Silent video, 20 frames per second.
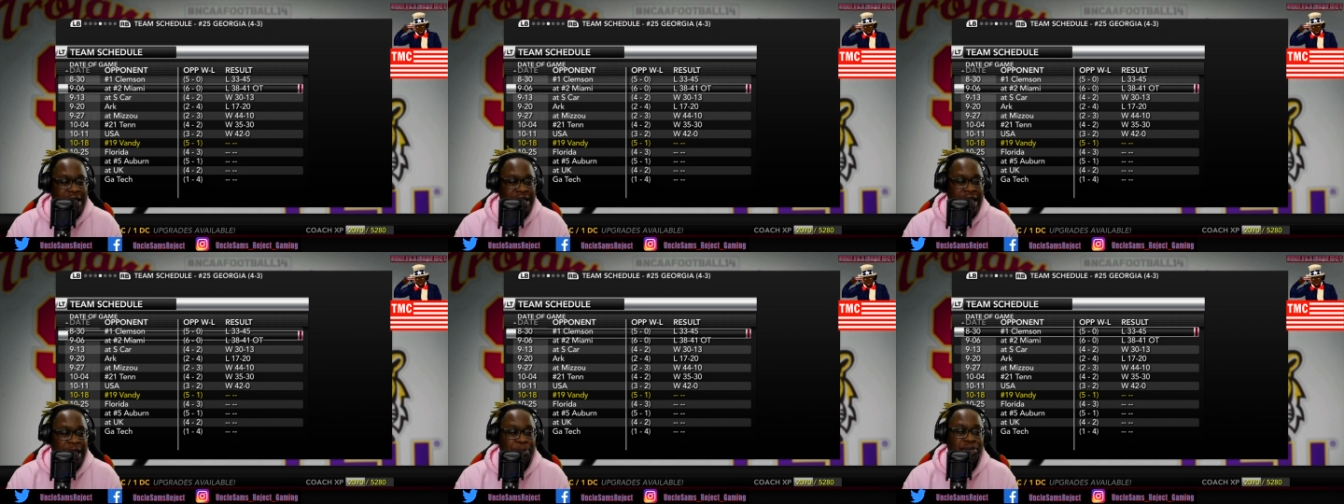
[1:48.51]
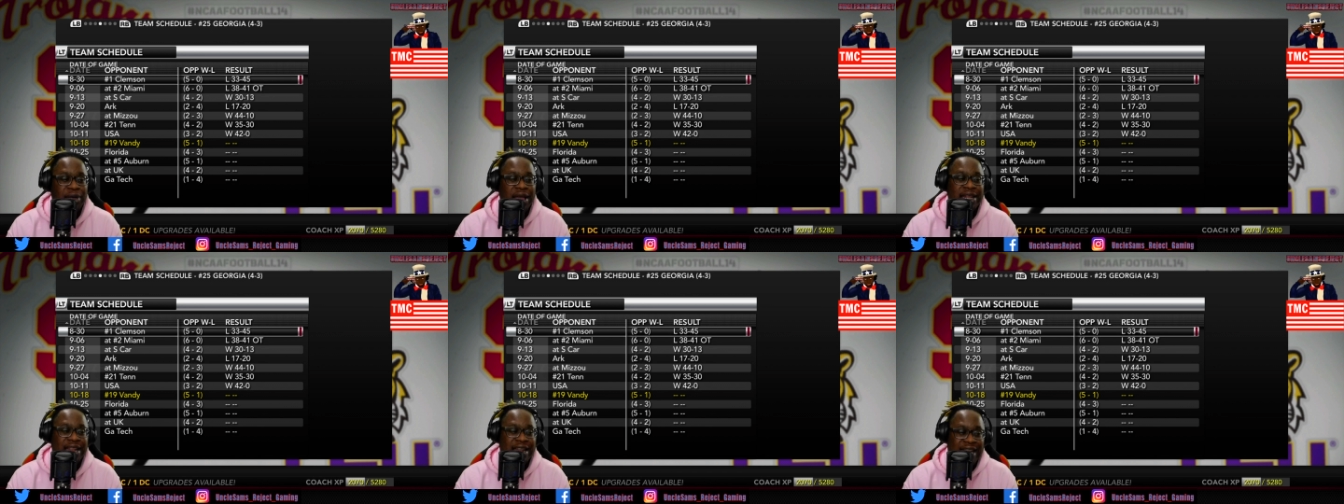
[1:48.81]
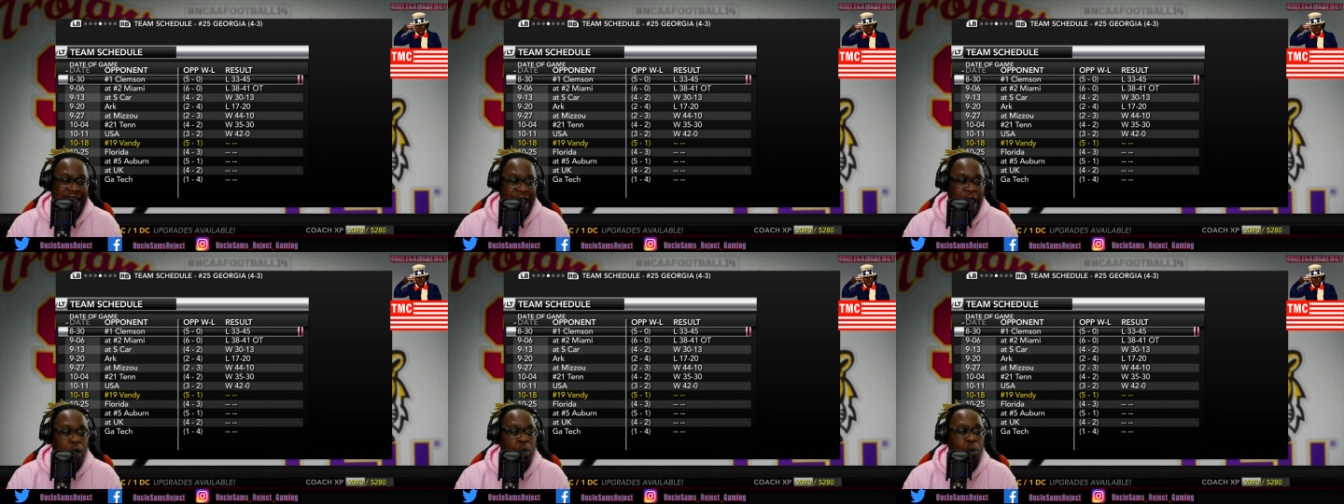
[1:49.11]
They played
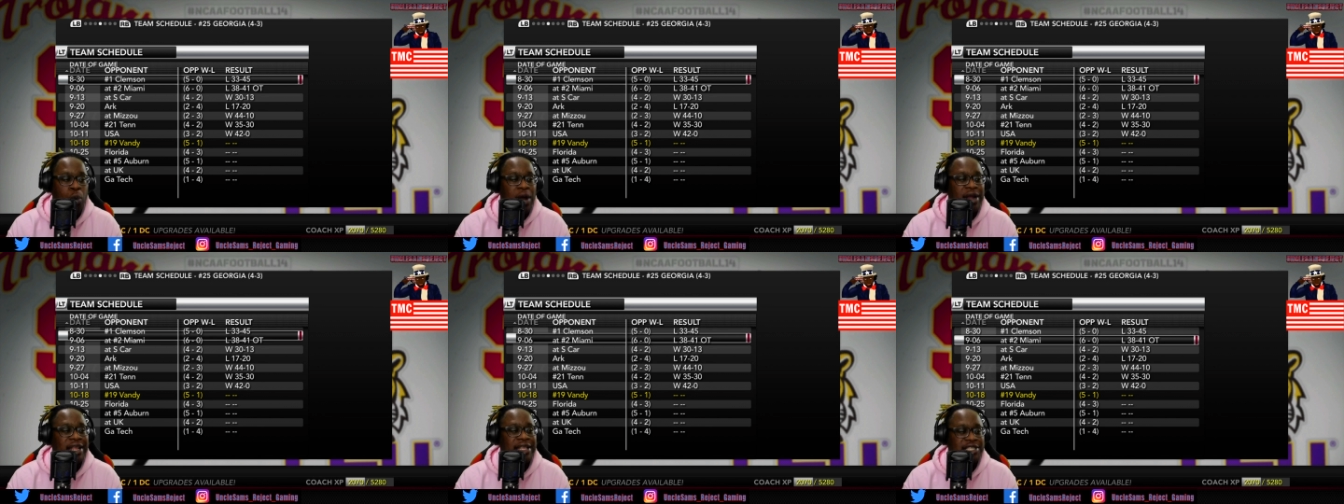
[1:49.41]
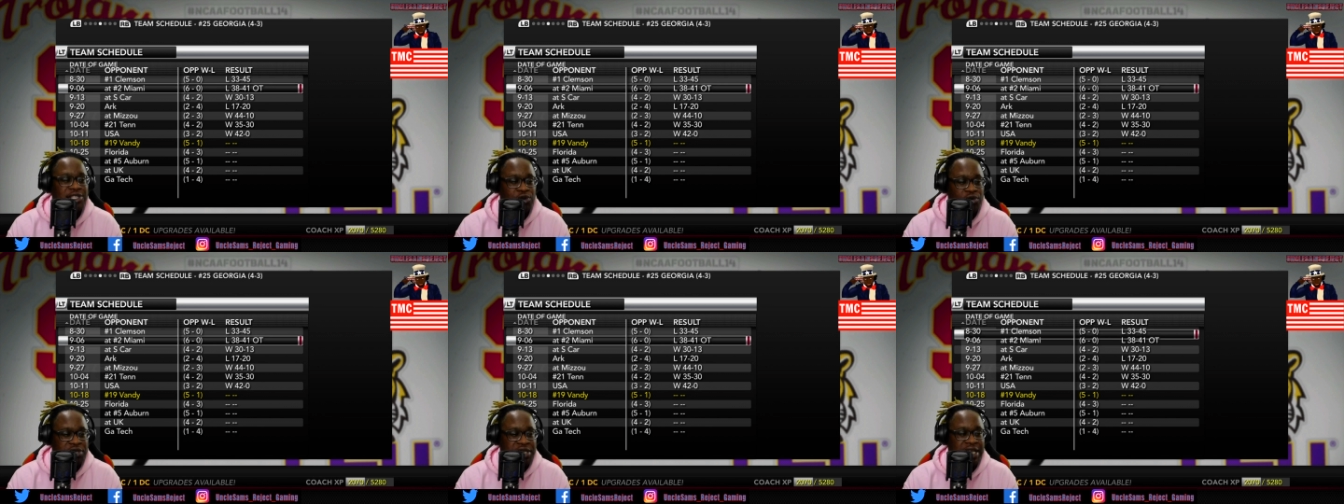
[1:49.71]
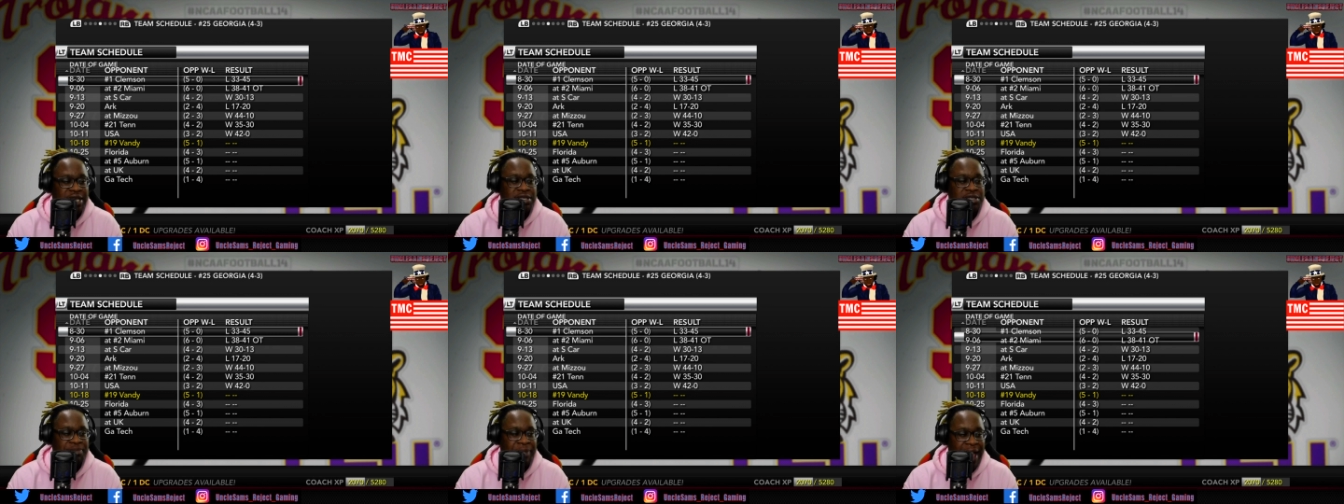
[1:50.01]
the now one and two
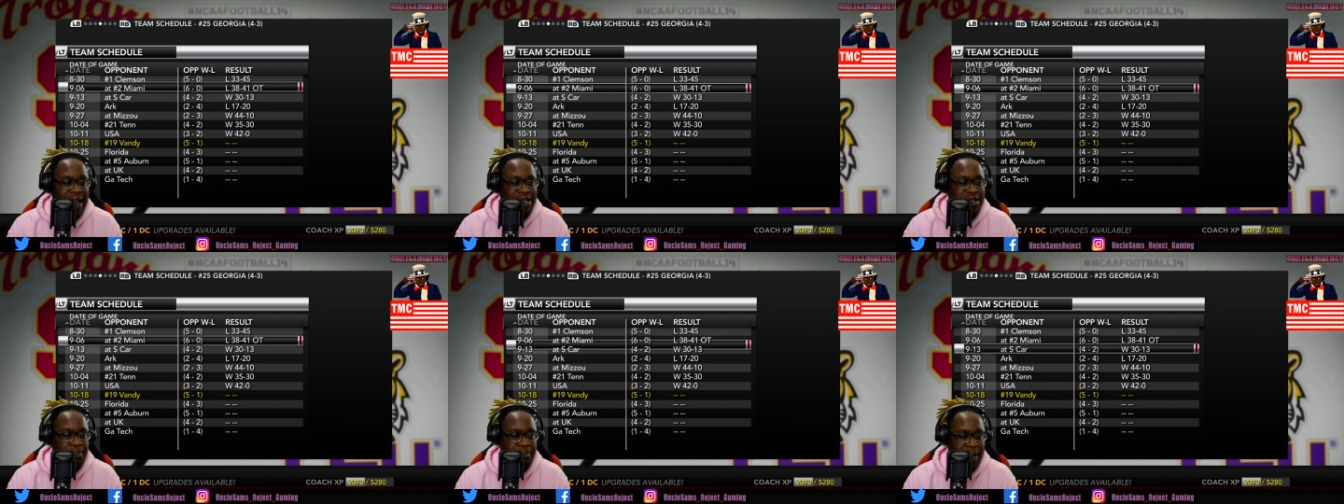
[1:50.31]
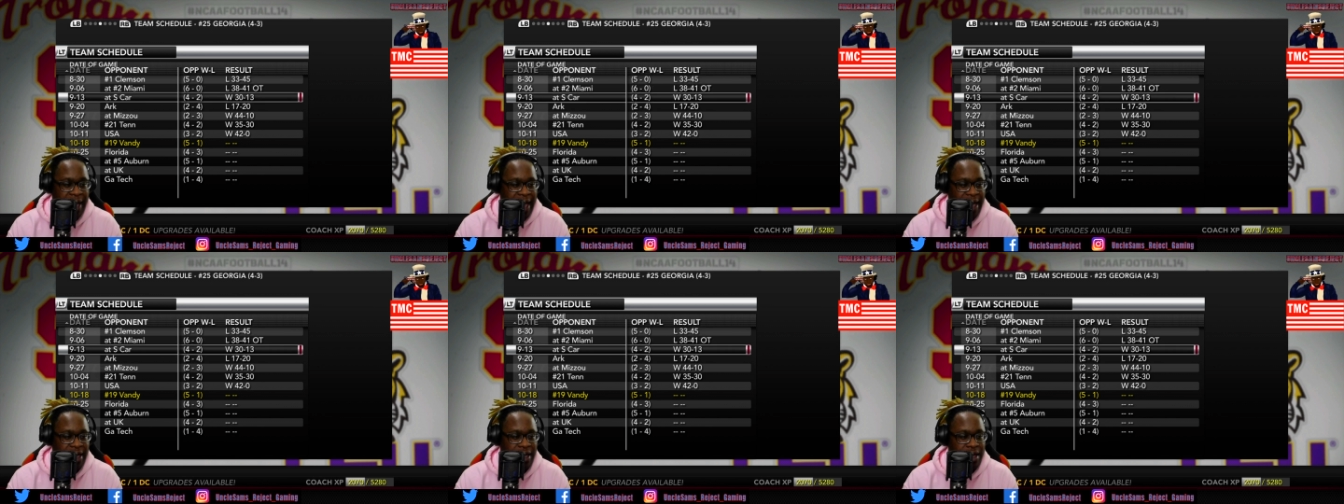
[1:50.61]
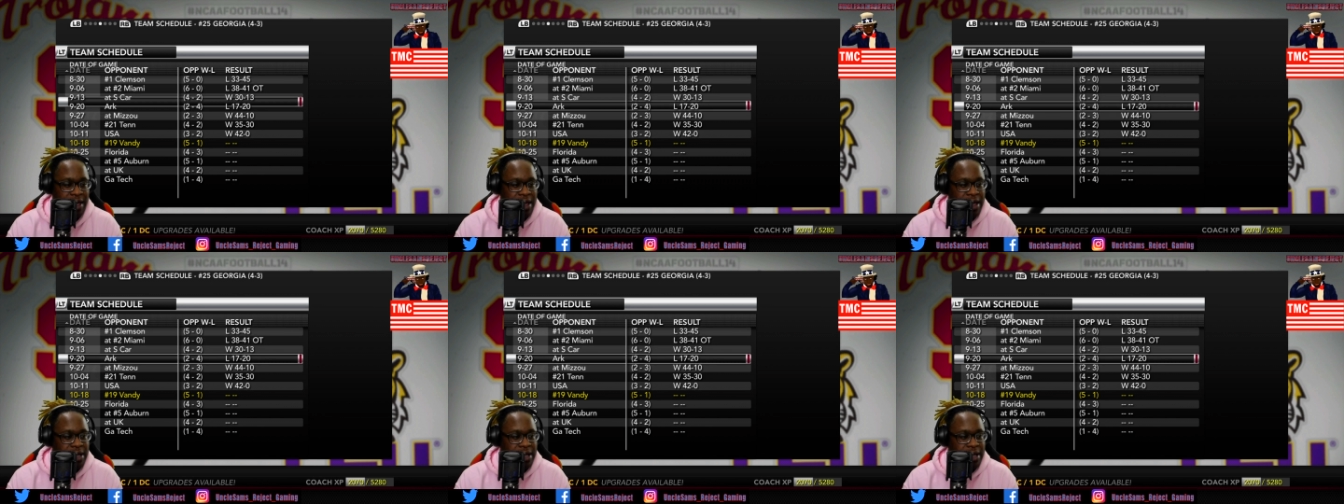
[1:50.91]
teams back to back.